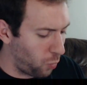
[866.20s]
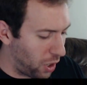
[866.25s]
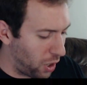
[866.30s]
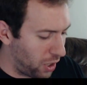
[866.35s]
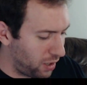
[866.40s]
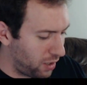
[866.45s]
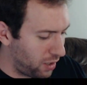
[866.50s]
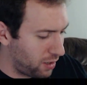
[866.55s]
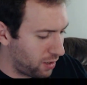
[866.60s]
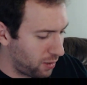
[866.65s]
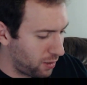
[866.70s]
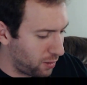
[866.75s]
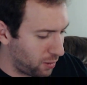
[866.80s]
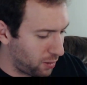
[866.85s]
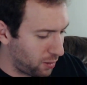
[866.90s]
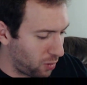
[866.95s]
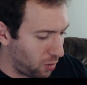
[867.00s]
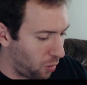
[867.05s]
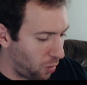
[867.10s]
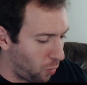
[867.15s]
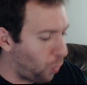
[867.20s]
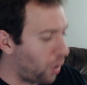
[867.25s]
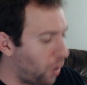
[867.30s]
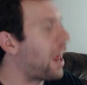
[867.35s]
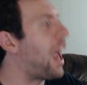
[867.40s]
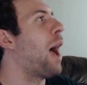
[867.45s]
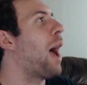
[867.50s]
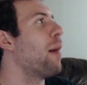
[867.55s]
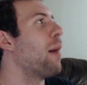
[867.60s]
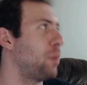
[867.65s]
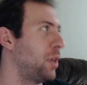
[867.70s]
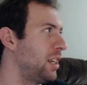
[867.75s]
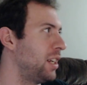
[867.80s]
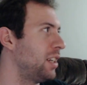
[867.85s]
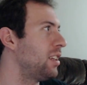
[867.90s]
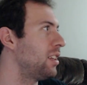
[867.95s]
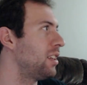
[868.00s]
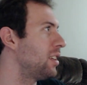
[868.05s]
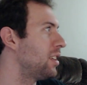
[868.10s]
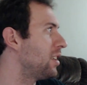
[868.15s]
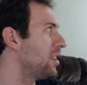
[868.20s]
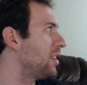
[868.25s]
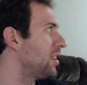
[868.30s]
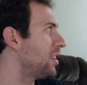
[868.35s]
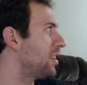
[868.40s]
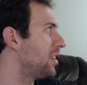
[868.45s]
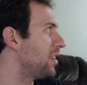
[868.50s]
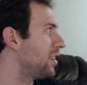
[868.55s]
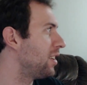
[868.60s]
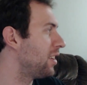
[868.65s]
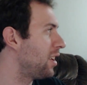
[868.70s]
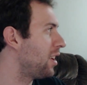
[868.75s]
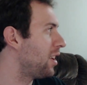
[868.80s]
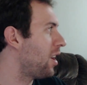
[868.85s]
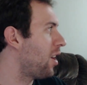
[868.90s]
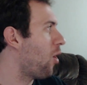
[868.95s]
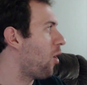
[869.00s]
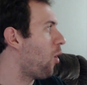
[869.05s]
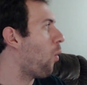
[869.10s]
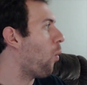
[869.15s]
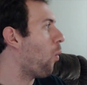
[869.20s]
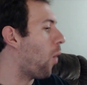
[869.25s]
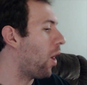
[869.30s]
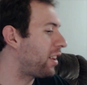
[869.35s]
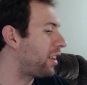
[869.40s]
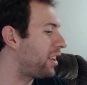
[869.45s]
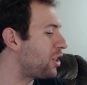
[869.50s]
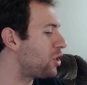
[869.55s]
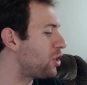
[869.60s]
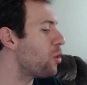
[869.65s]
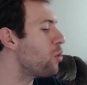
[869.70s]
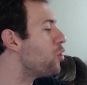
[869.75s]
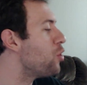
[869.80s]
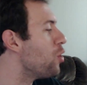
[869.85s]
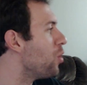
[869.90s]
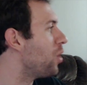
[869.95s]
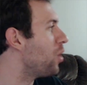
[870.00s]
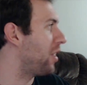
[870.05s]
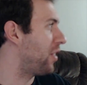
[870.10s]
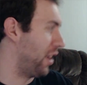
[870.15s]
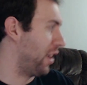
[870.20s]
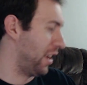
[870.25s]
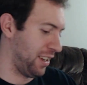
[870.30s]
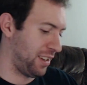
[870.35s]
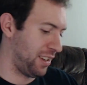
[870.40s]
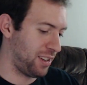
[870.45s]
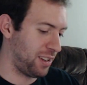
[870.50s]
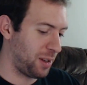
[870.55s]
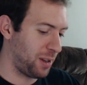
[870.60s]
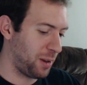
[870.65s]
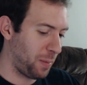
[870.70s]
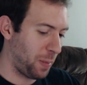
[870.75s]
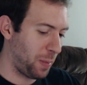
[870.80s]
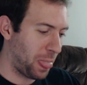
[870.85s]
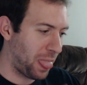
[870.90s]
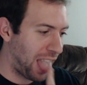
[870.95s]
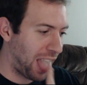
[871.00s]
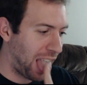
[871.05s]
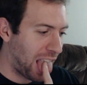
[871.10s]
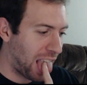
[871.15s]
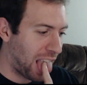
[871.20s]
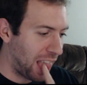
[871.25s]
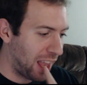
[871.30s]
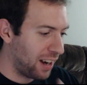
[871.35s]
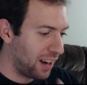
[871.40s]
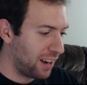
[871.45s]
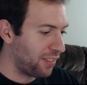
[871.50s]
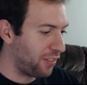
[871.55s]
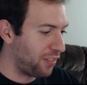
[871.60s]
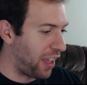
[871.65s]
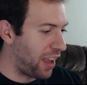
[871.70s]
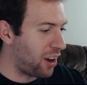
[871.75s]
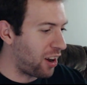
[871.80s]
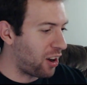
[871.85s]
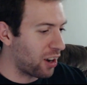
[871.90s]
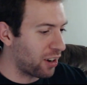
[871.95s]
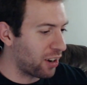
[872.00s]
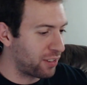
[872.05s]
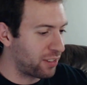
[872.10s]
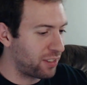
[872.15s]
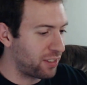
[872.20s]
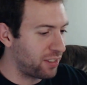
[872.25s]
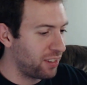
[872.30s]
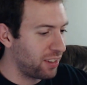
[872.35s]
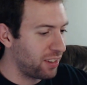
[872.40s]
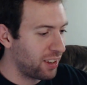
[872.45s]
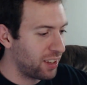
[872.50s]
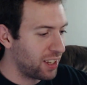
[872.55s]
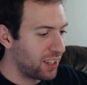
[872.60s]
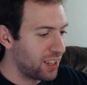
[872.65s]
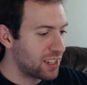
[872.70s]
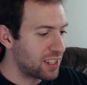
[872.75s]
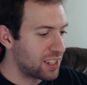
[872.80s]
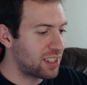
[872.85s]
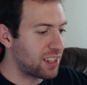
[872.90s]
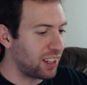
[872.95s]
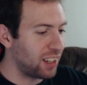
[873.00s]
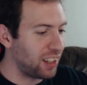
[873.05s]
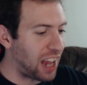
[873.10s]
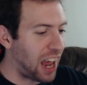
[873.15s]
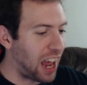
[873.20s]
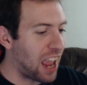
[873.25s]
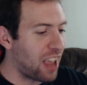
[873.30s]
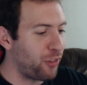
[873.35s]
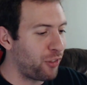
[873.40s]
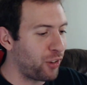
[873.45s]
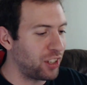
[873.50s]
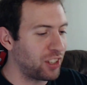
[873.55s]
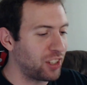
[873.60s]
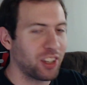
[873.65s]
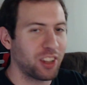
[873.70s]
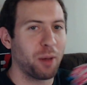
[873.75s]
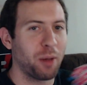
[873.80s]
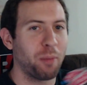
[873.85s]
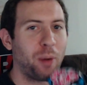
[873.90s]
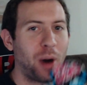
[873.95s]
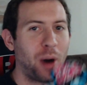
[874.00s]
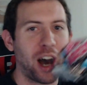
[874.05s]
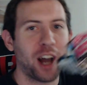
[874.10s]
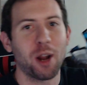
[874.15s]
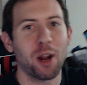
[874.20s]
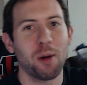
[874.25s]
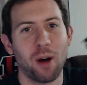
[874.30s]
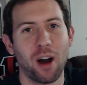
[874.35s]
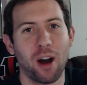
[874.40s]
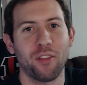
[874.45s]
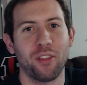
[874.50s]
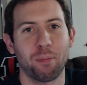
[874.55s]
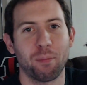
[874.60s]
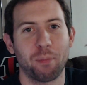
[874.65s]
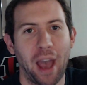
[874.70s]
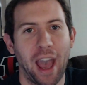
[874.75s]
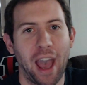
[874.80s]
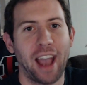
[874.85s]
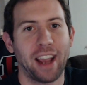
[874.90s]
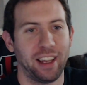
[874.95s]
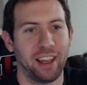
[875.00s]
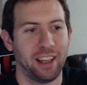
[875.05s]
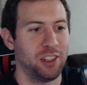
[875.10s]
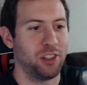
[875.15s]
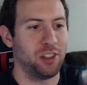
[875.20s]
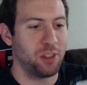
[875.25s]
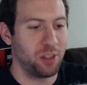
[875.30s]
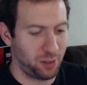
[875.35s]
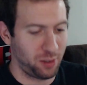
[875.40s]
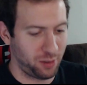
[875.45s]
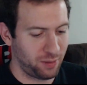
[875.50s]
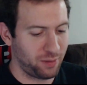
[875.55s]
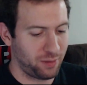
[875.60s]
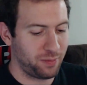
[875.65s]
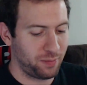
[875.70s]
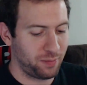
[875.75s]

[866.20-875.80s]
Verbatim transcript: What? What happened? What did you do to this? They are salivaed to the bottom of the package.